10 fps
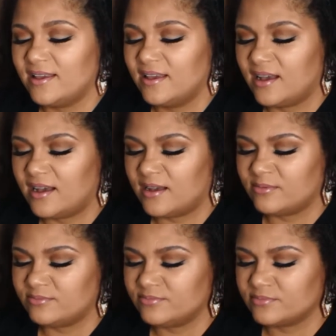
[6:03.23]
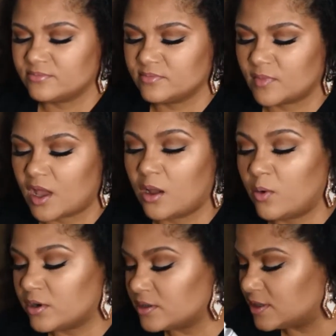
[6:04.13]
I
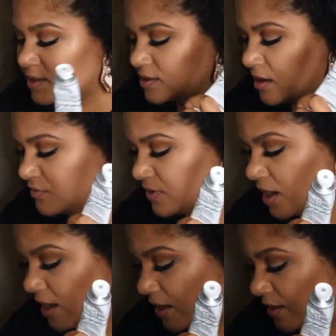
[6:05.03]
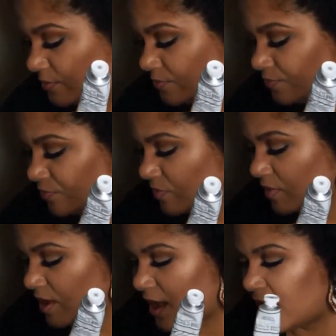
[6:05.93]
ordered this offline.
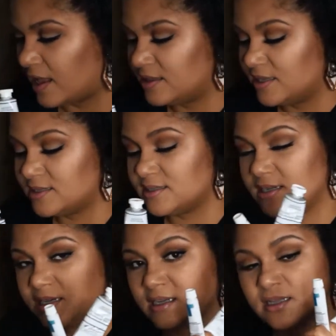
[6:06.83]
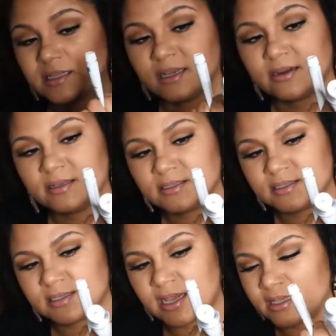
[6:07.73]
I had this in a clearance
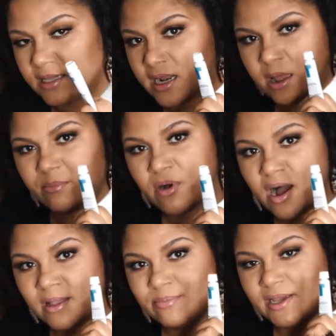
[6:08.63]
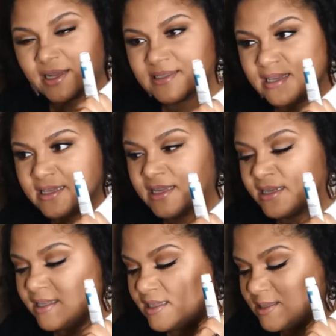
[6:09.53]
set that I bought because I
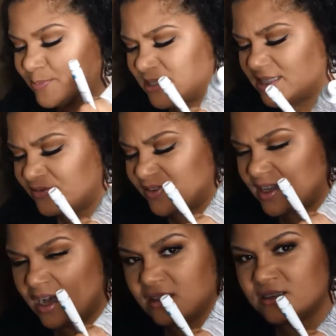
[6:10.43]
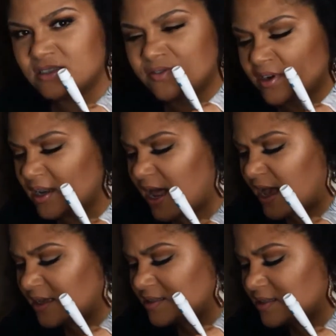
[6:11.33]
needed specific colors for
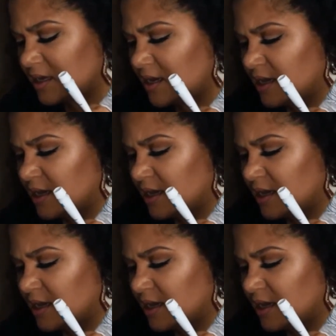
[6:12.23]
class